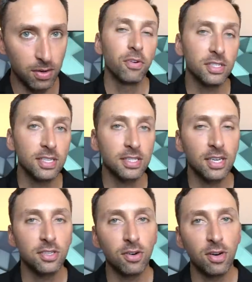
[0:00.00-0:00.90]
For instance,
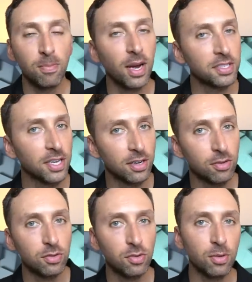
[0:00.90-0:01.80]
I started my
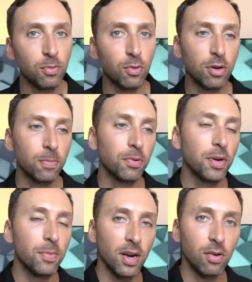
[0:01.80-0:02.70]
channel doing more
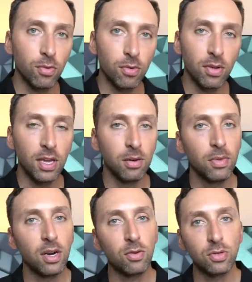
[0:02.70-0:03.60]
pre-medical and
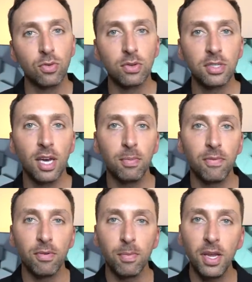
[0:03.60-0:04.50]
medical school type
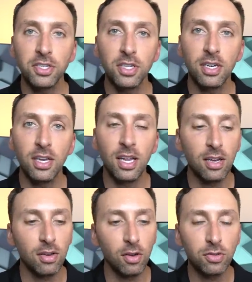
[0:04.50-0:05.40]
information
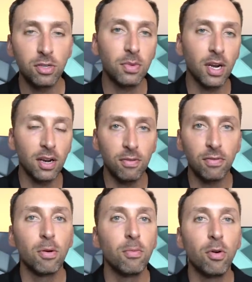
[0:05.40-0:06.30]
and YouTube kind
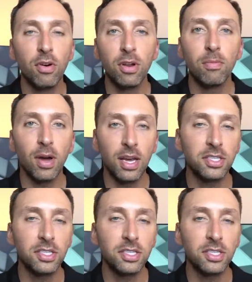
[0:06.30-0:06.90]
of promoted my